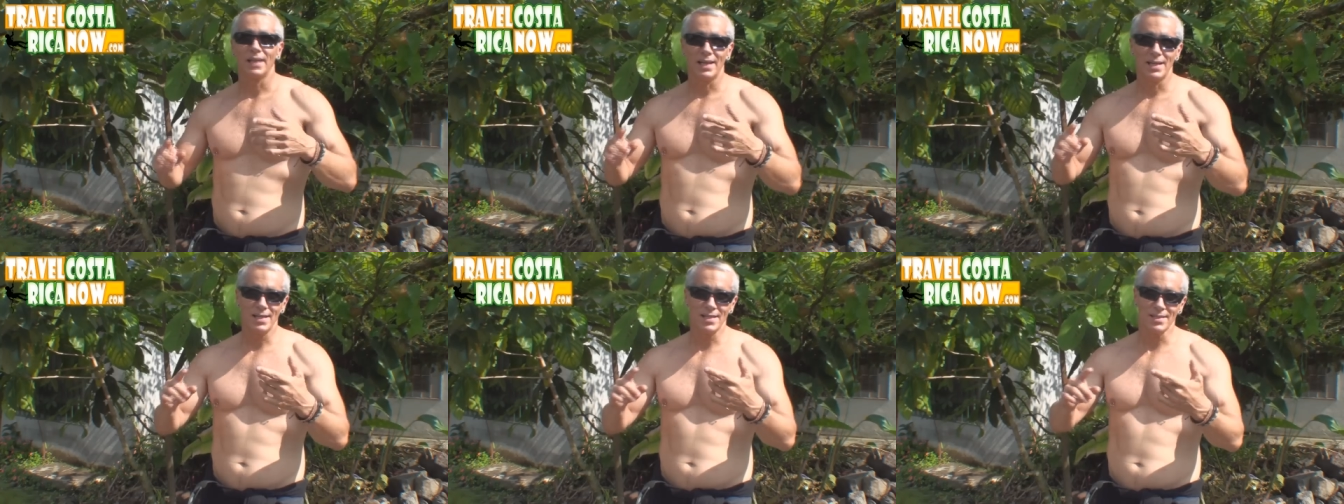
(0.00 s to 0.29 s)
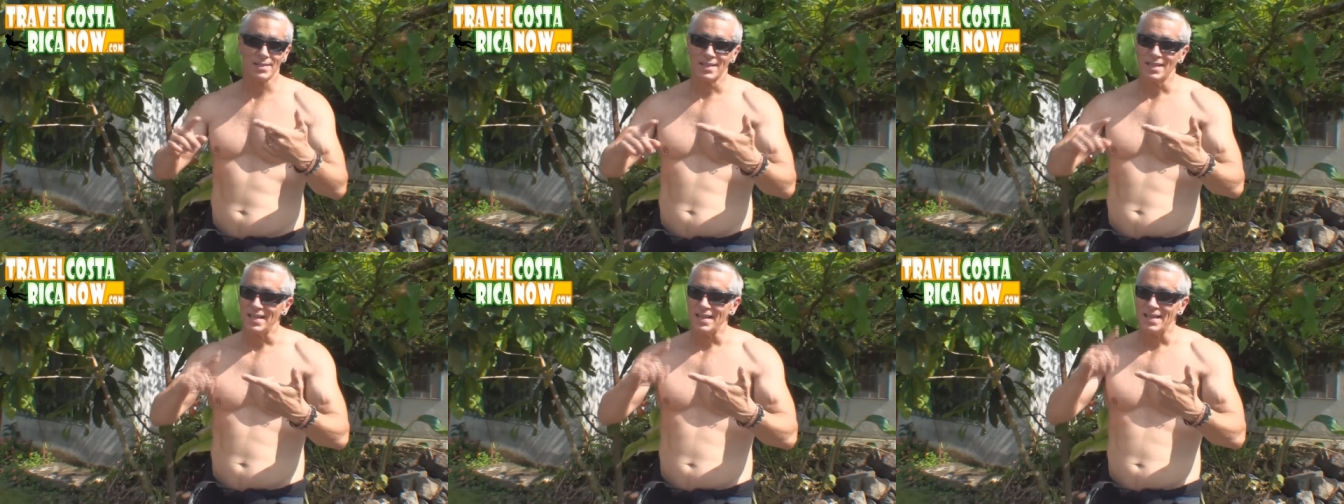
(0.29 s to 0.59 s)

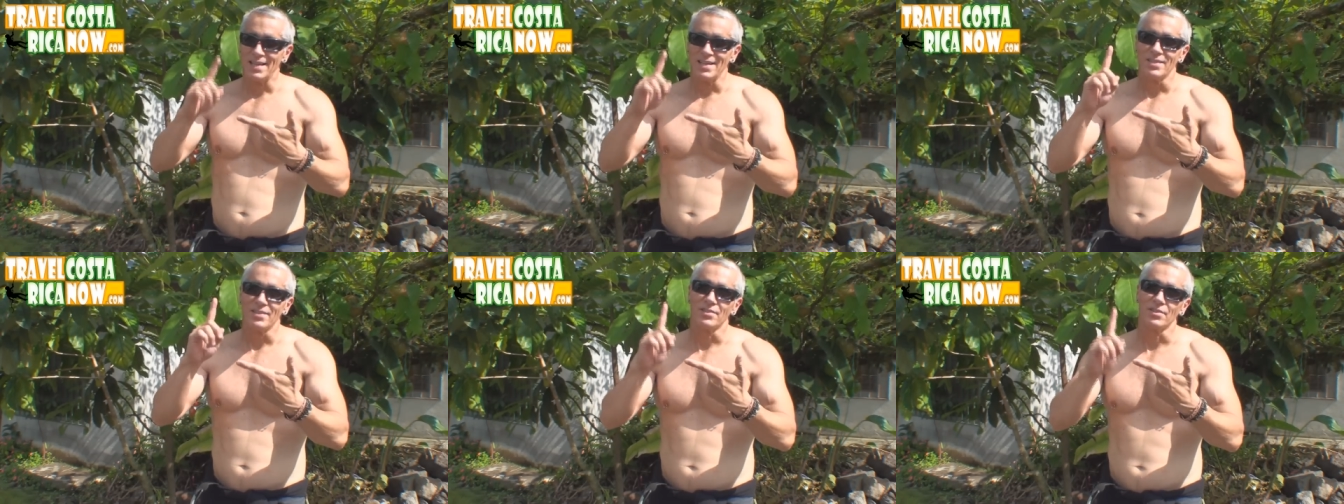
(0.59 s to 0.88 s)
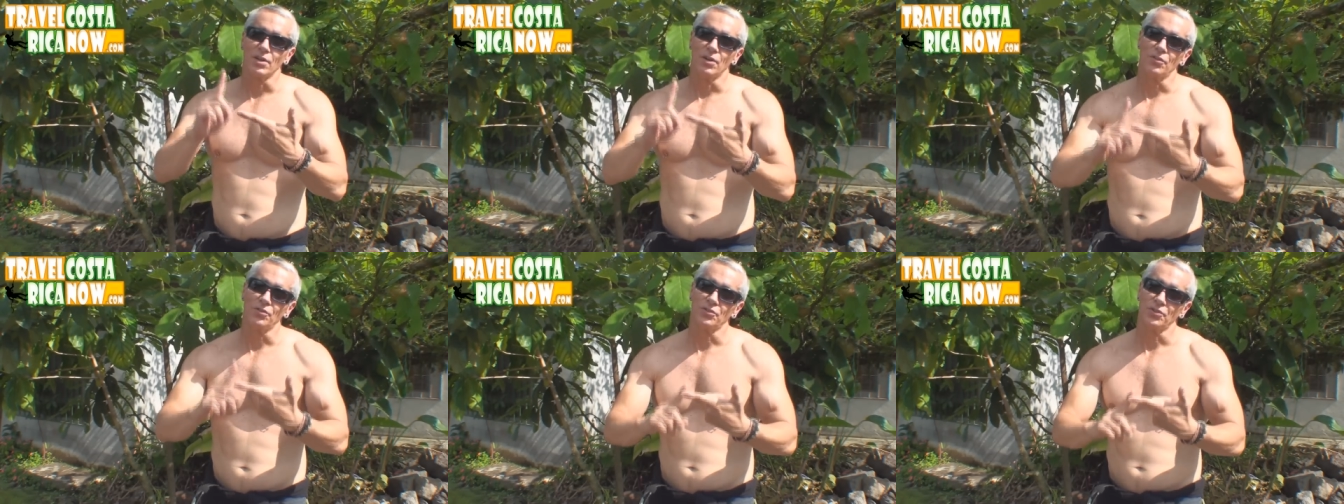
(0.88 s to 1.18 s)
as
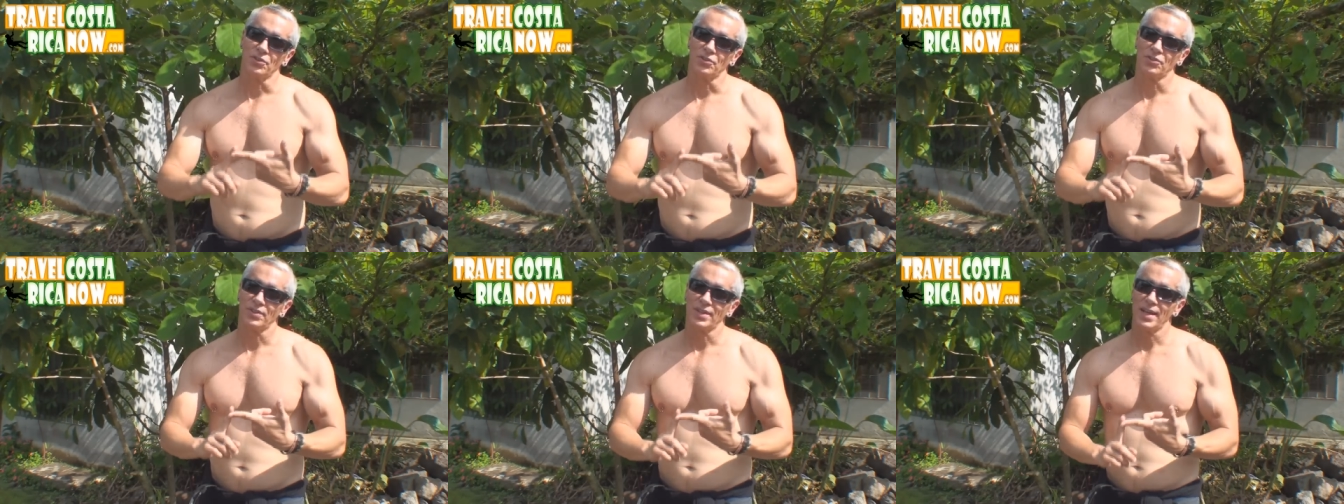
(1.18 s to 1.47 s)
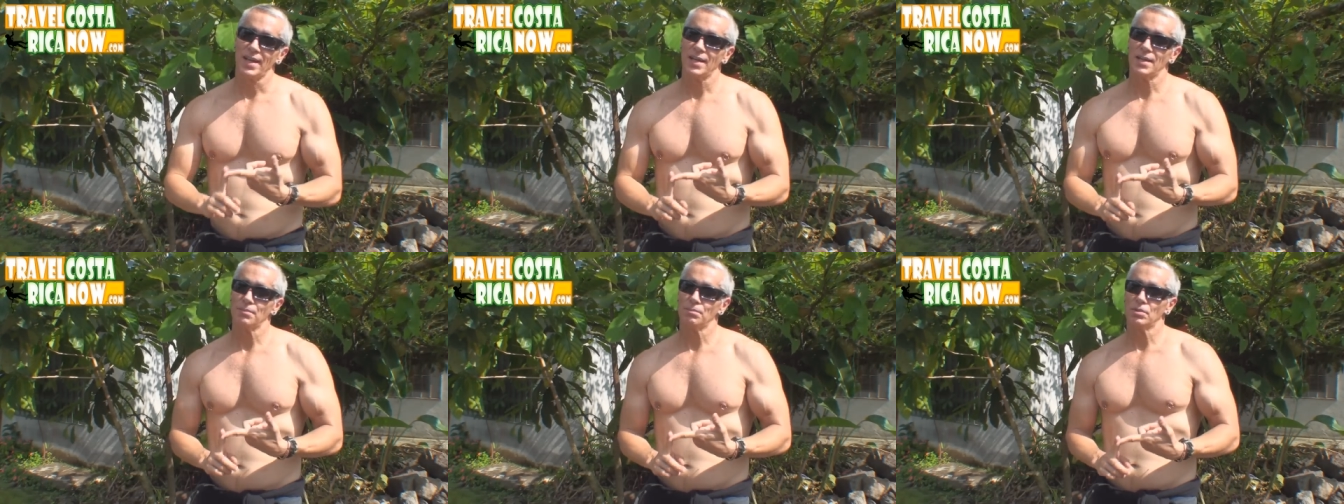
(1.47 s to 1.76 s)

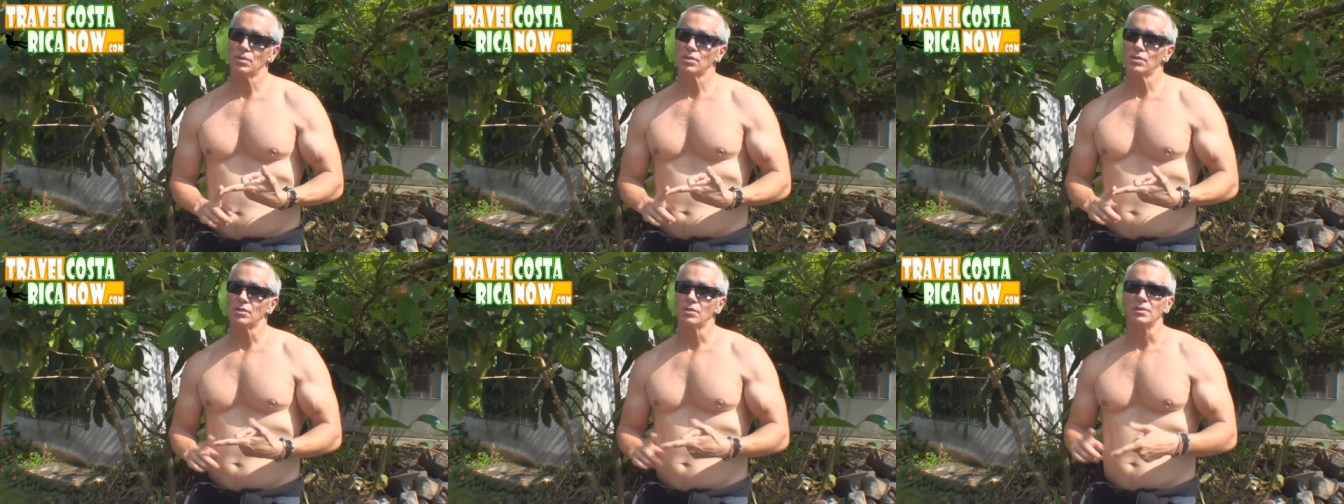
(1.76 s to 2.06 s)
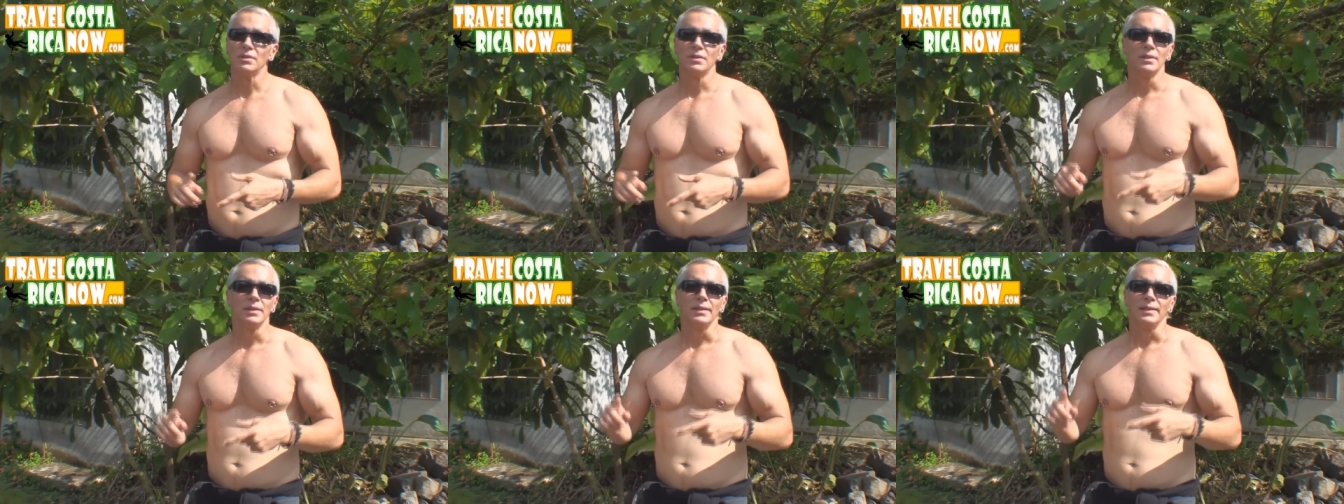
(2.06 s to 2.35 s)
self-sustainable,
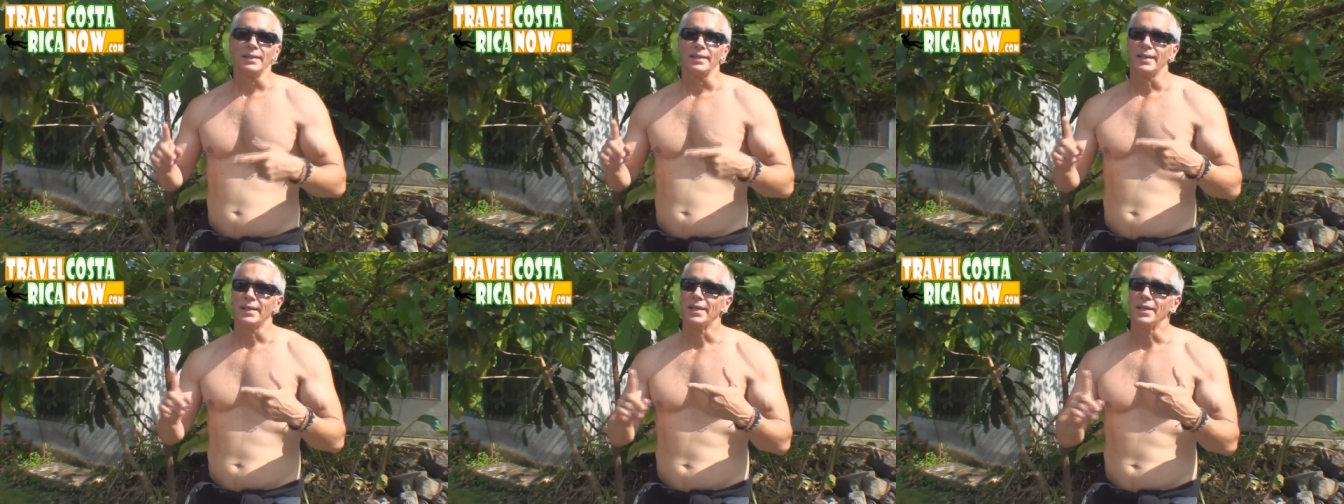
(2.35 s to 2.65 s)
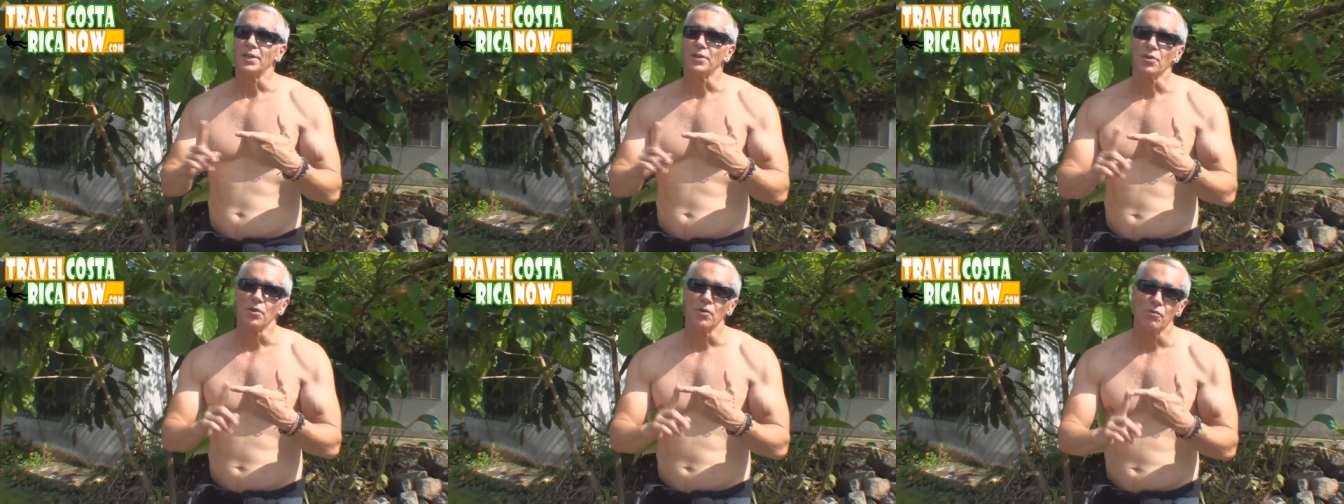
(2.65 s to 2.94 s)

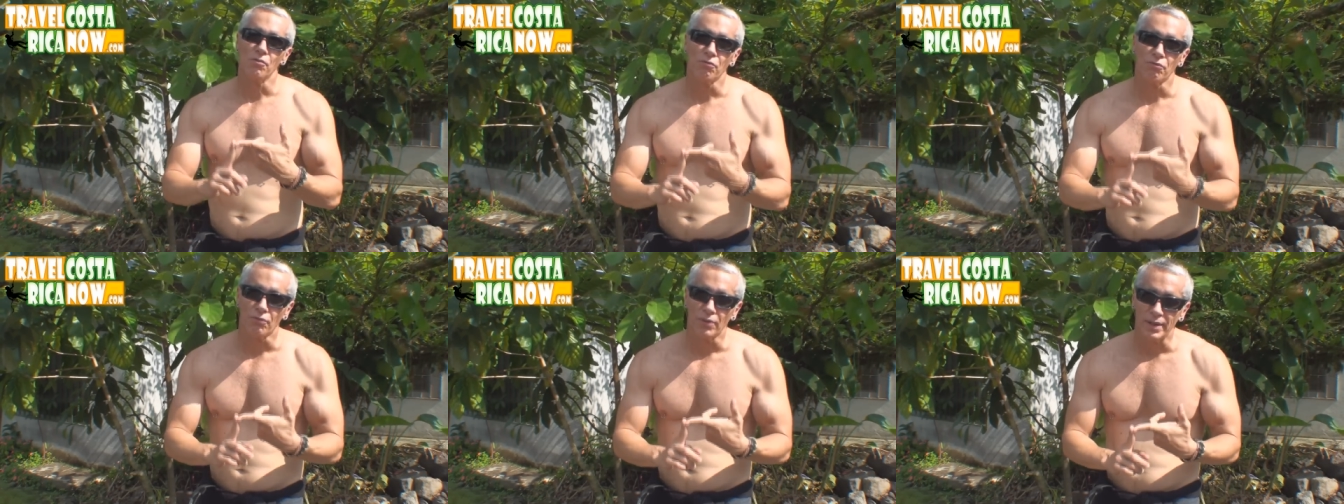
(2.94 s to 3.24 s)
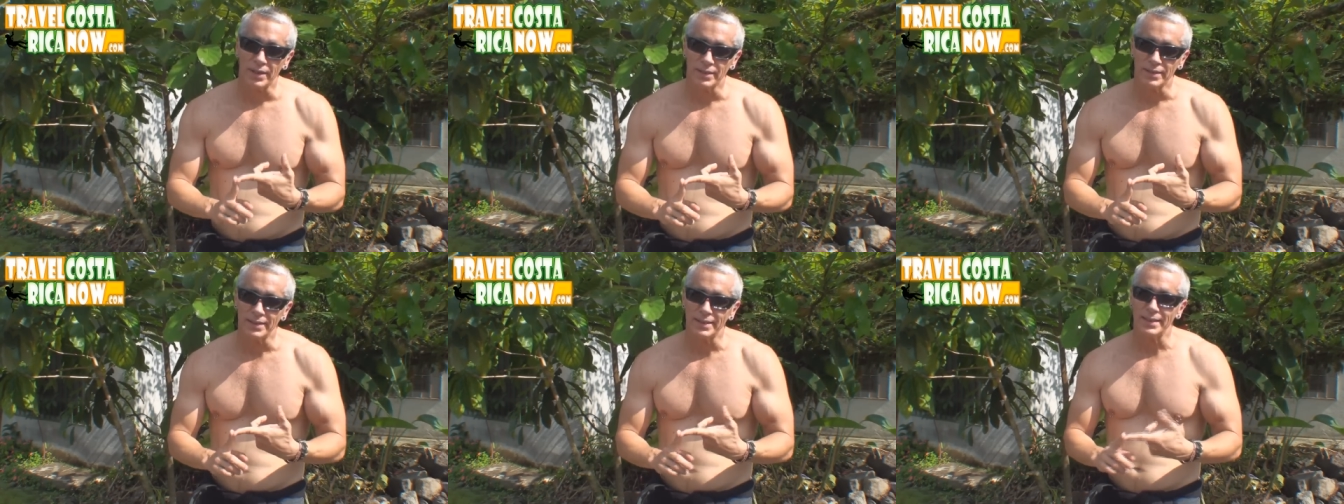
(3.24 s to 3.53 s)

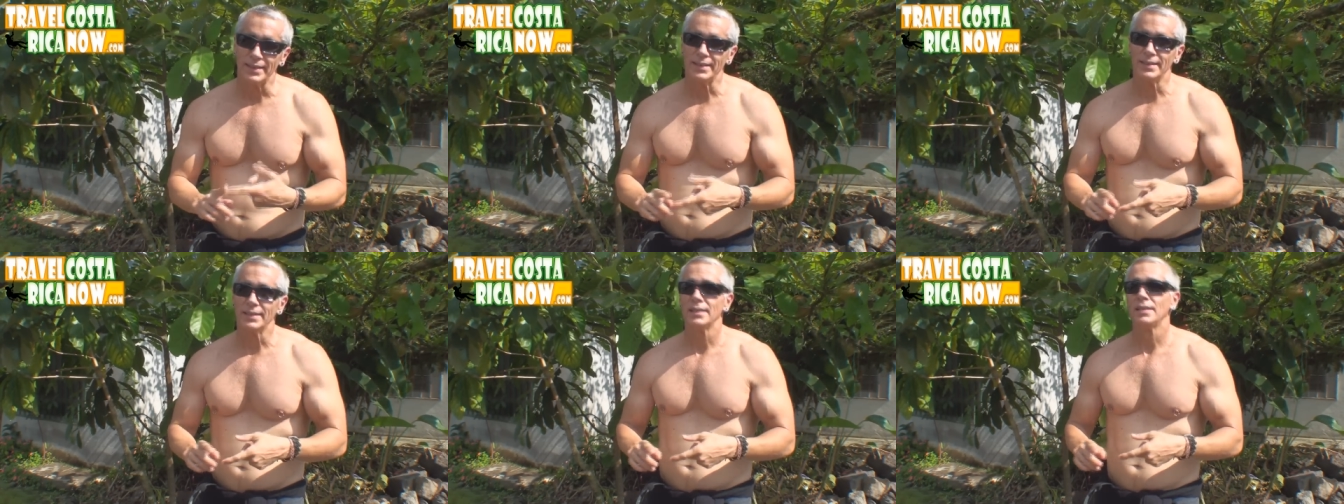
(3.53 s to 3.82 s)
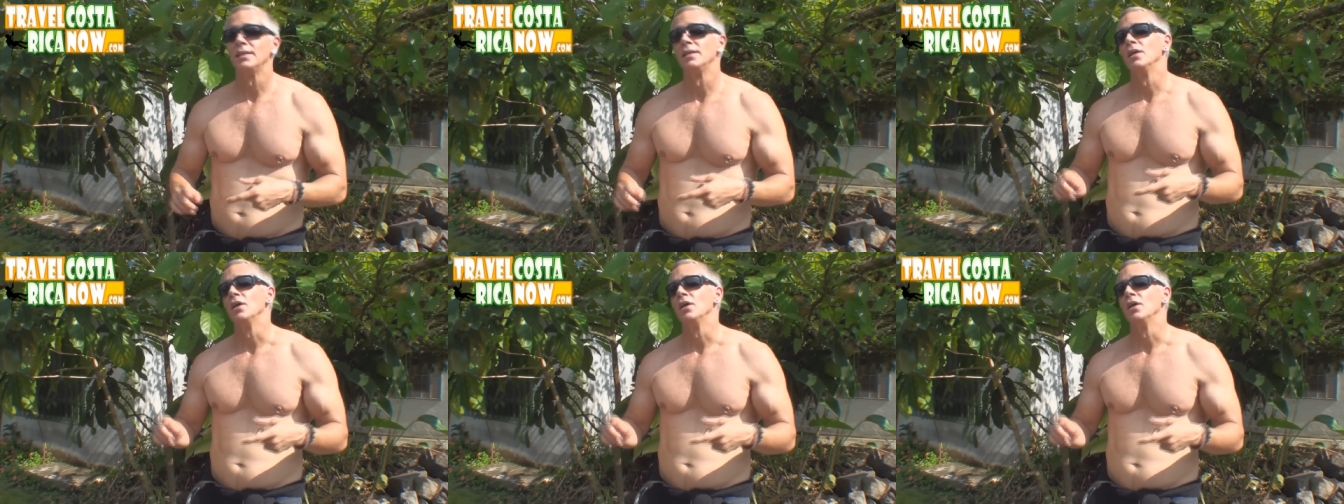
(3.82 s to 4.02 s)
eco-friendly,